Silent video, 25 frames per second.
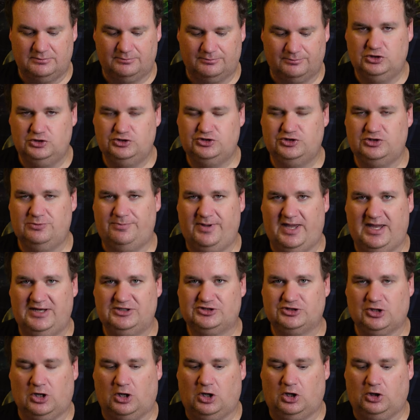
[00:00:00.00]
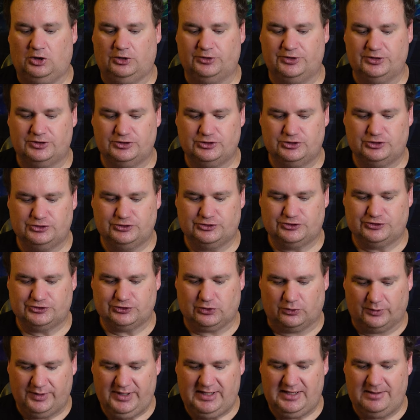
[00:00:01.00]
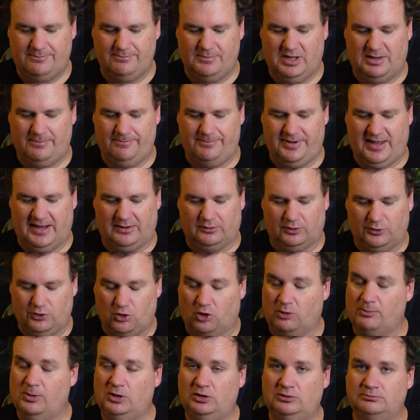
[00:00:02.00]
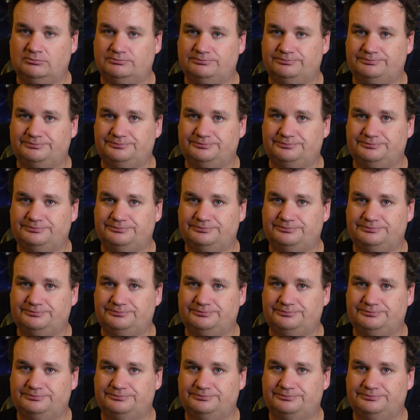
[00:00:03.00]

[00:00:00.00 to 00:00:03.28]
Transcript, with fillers: YouTube page called Scream Paranormal.